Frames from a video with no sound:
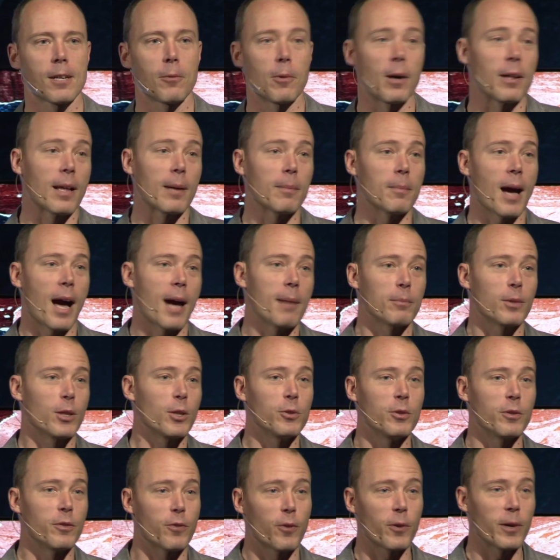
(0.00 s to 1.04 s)
Well, I'm
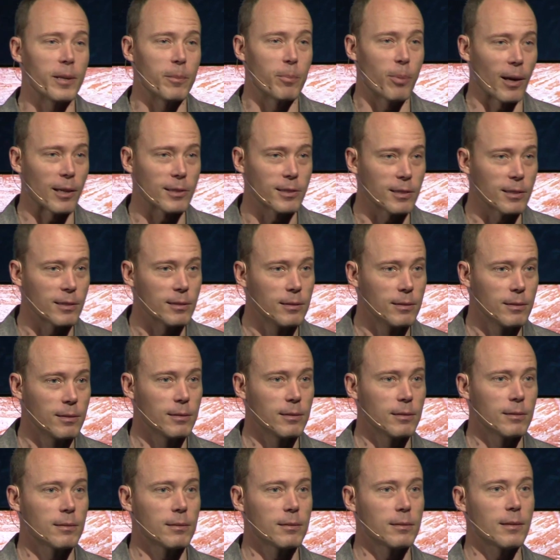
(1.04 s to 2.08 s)
gluten-free, Preston.
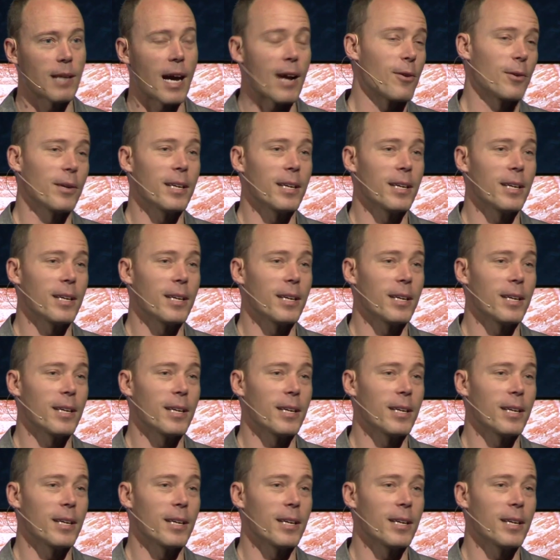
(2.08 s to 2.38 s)
I